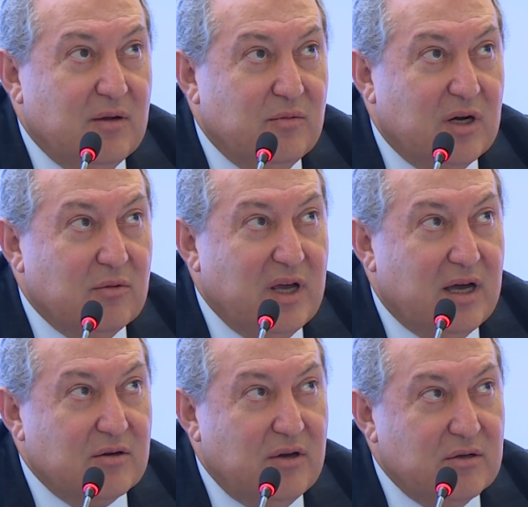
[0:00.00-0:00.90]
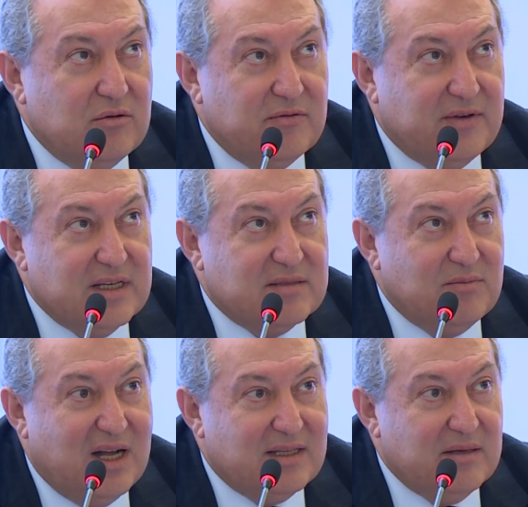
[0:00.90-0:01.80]
where we are going to face
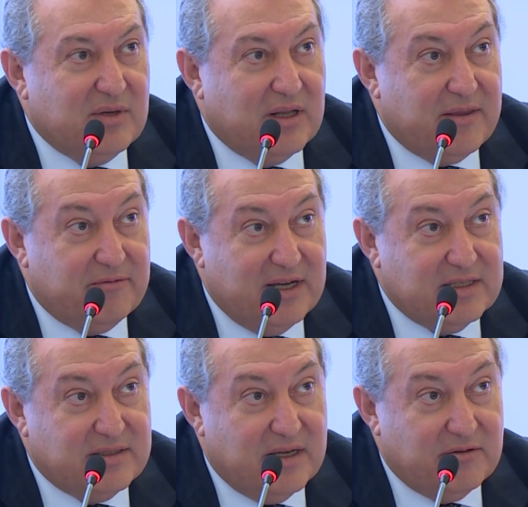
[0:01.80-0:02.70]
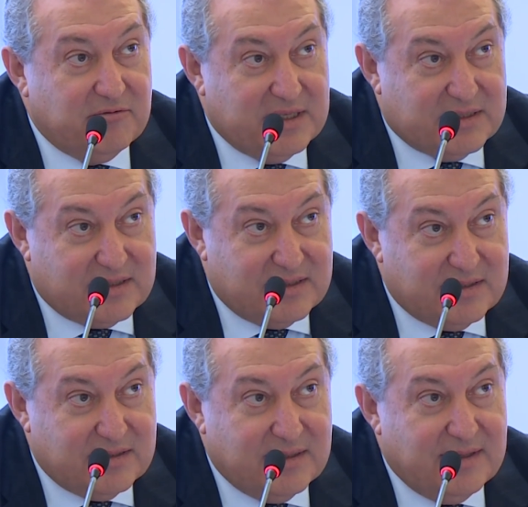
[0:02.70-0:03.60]
multiple threats and
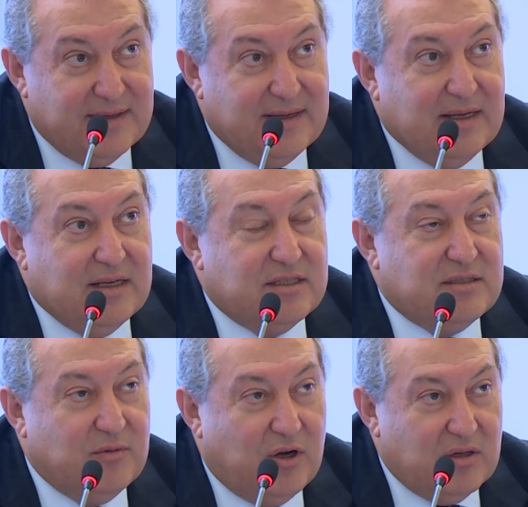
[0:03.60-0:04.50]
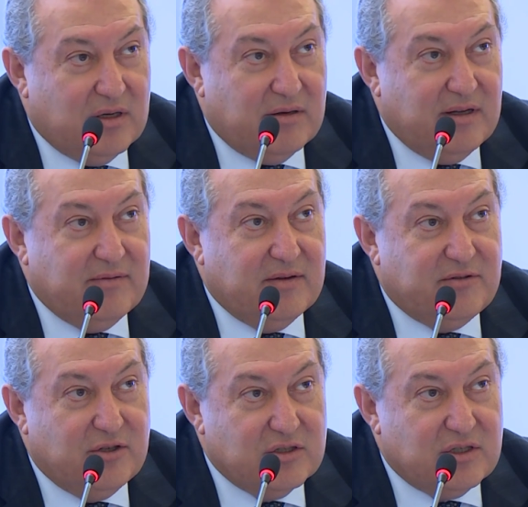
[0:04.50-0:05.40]
risks, smaller, even
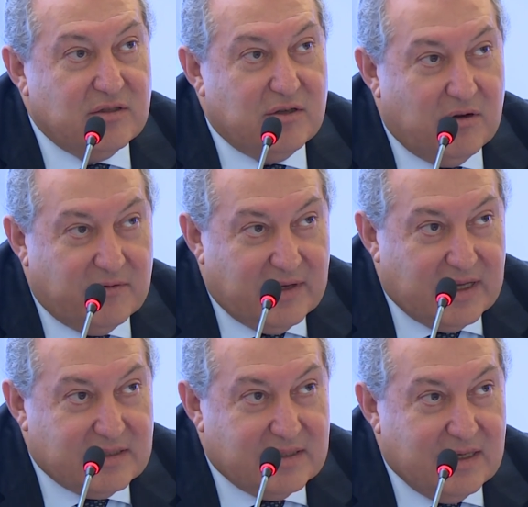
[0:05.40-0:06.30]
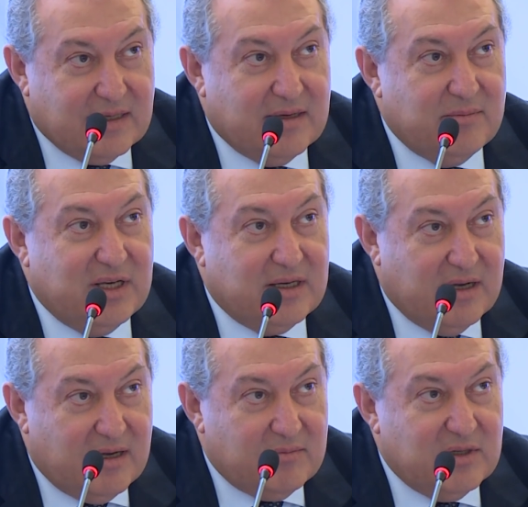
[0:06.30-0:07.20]
frozen conflicts can
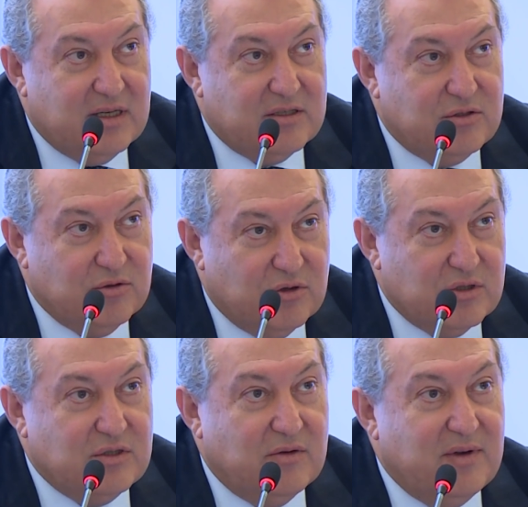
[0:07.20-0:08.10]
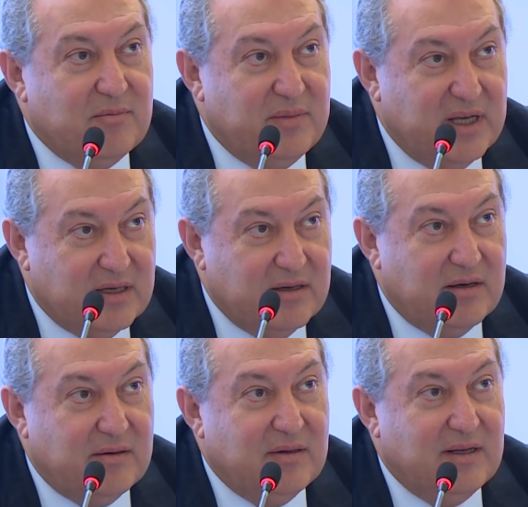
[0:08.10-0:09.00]
become a source of a
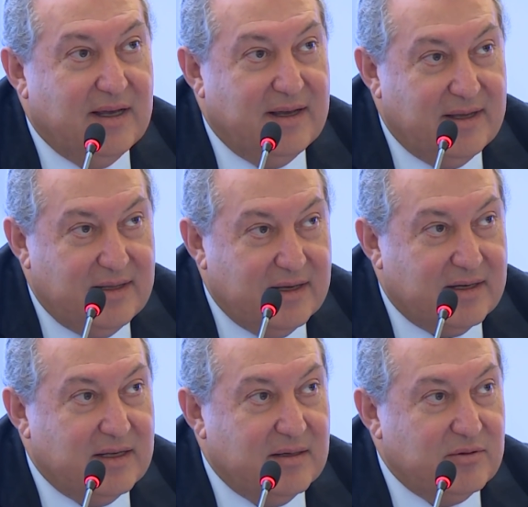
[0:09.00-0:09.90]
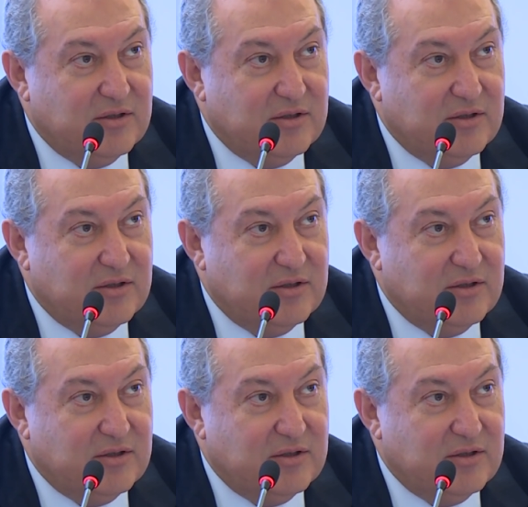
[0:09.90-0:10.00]
bigger headache and a